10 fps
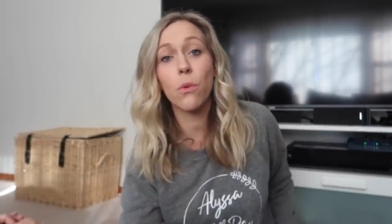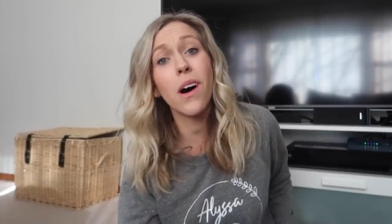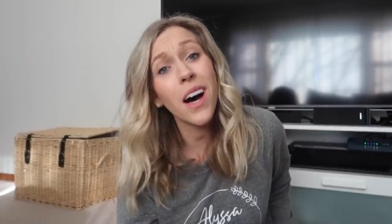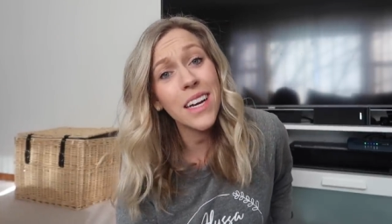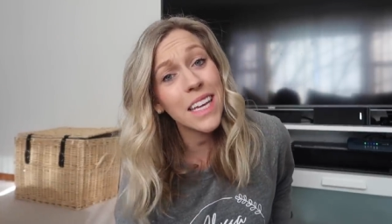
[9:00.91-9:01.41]
Well,
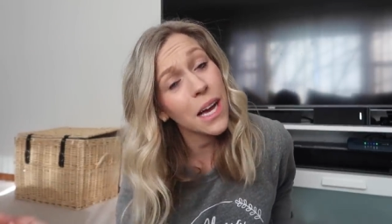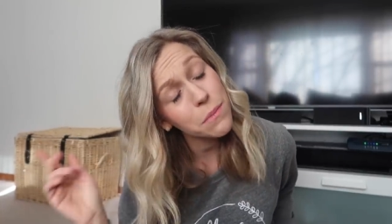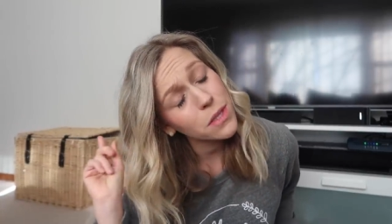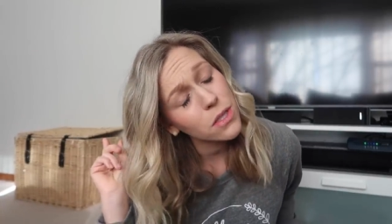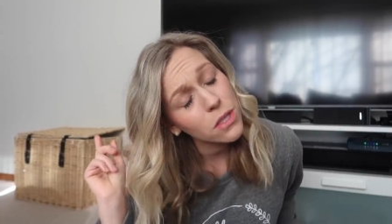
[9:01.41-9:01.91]
honey,
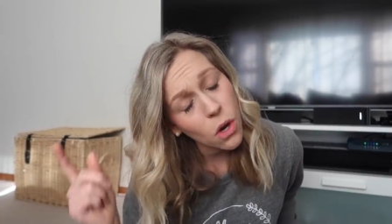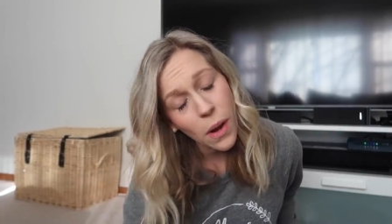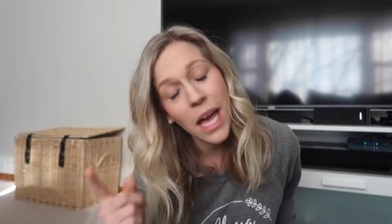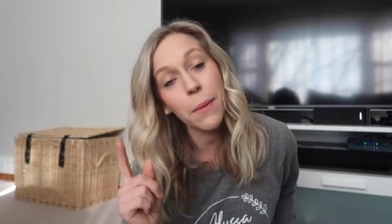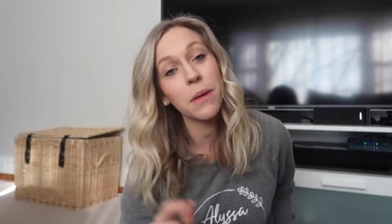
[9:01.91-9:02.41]
I'm so
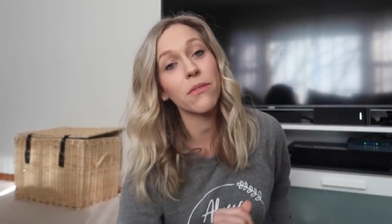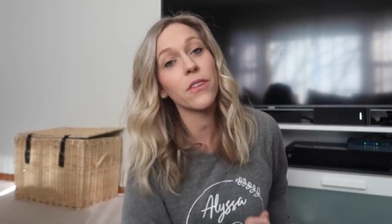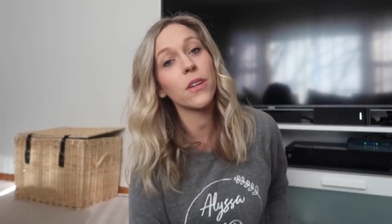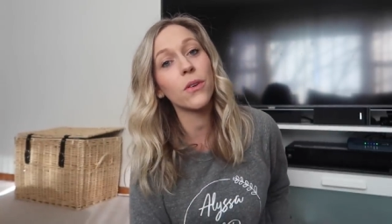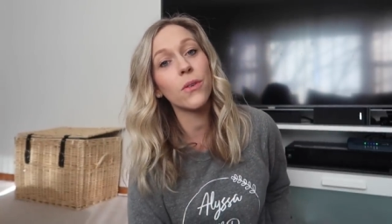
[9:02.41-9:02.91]
happy for
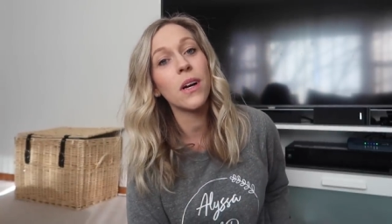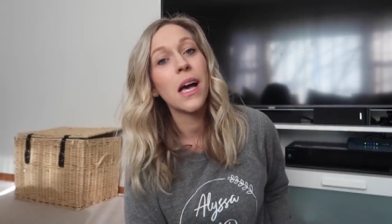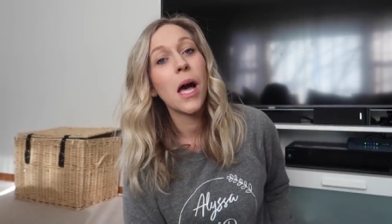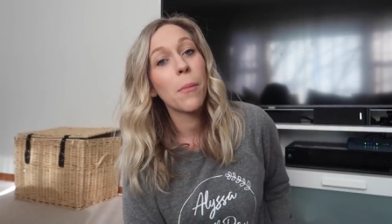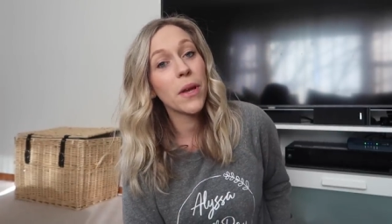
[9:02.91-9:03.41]
you,
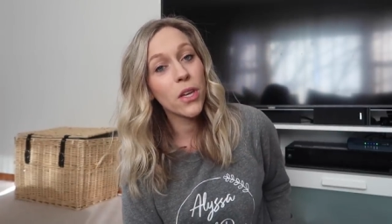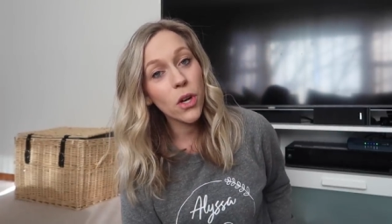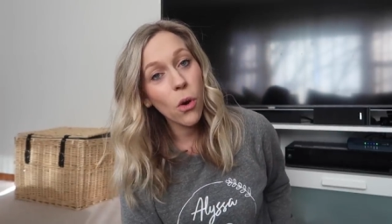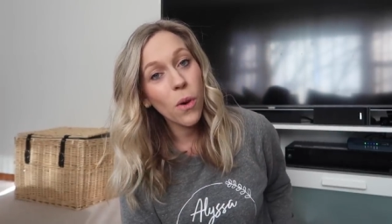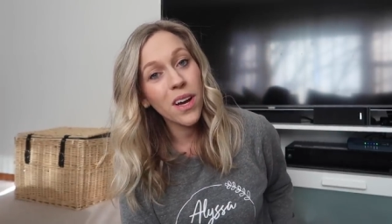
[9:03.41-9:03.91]
but you know